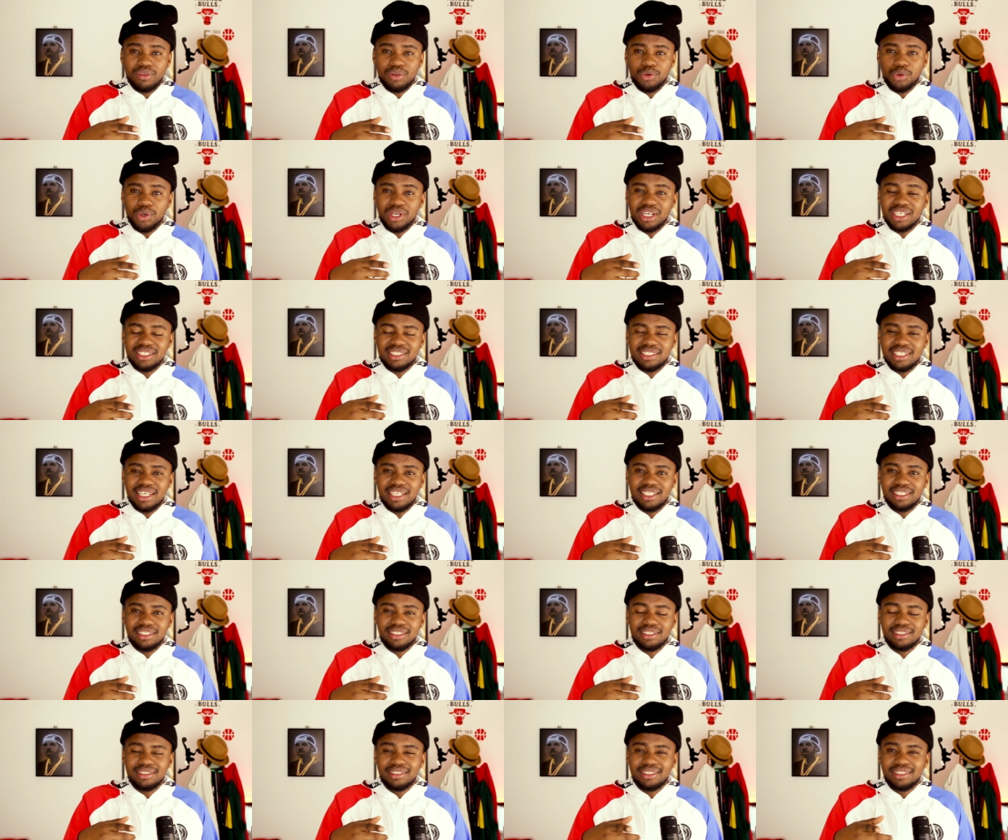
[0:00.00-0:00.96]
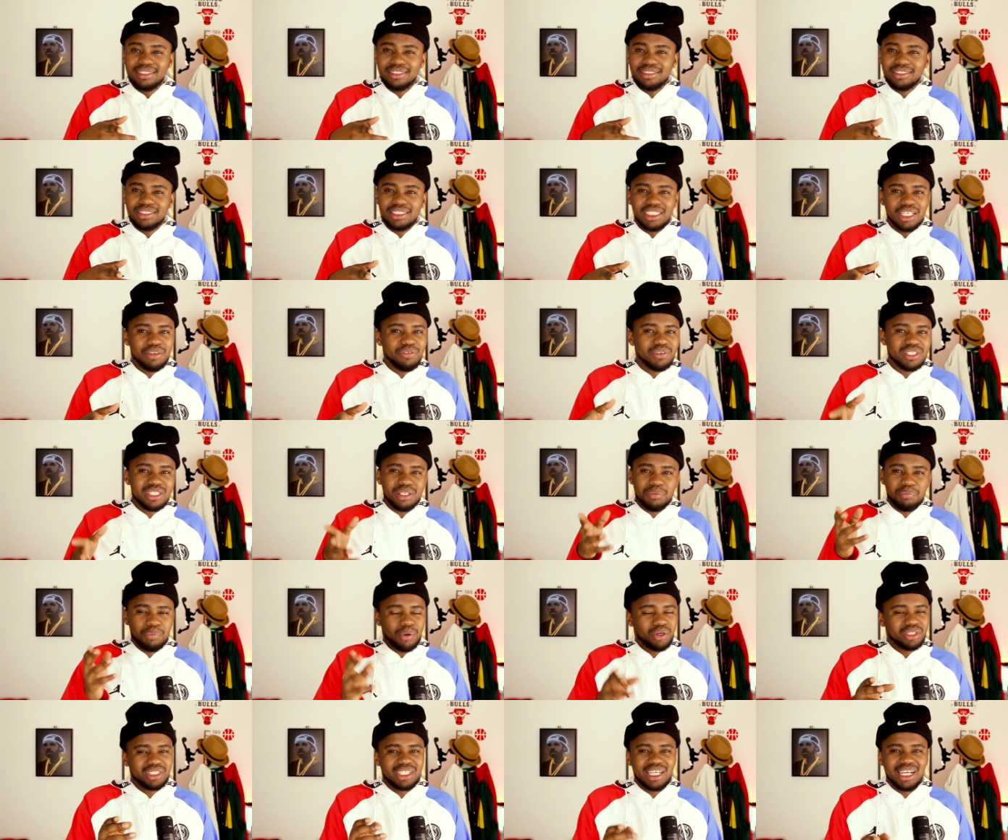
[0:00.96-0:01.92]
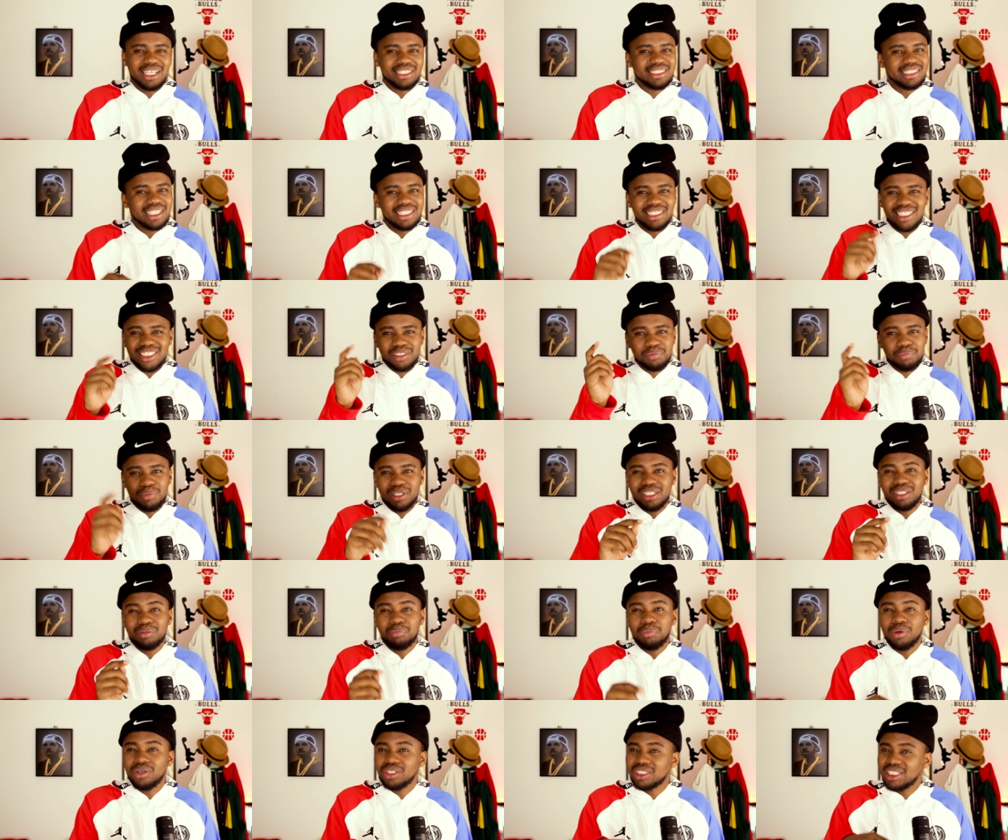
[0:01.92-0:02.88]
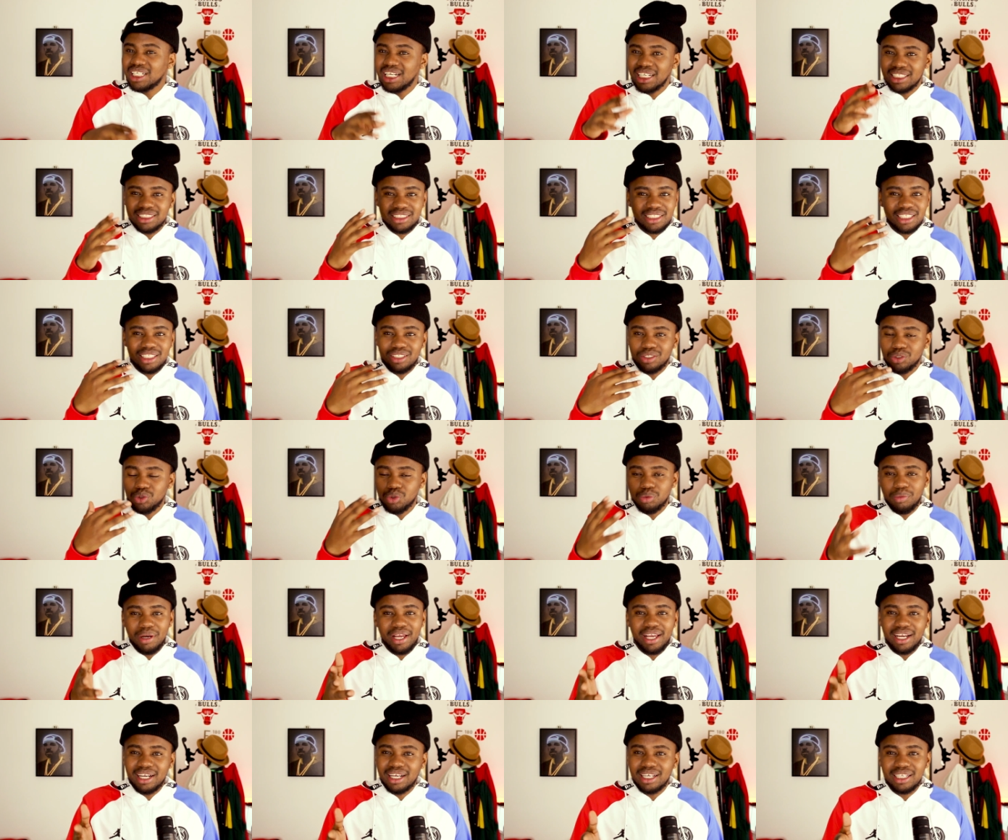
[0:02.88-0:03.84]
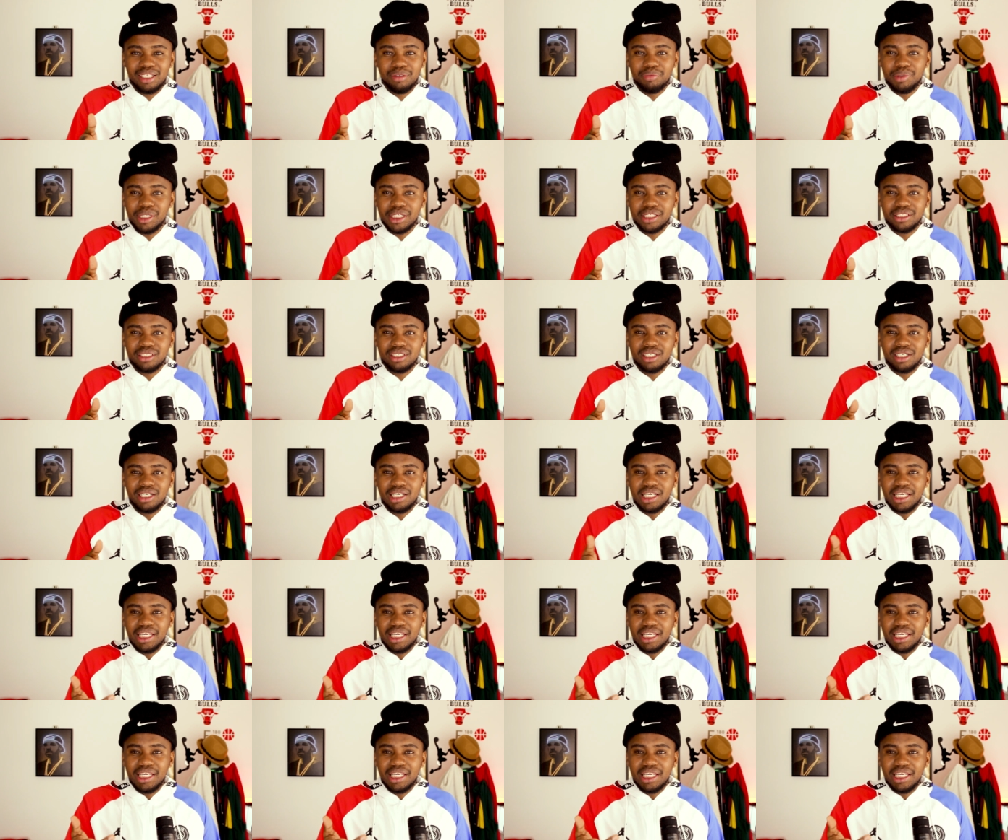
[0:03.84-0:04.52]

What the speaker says: You understand? If it's a podcast, I just play the podcast and do my academics.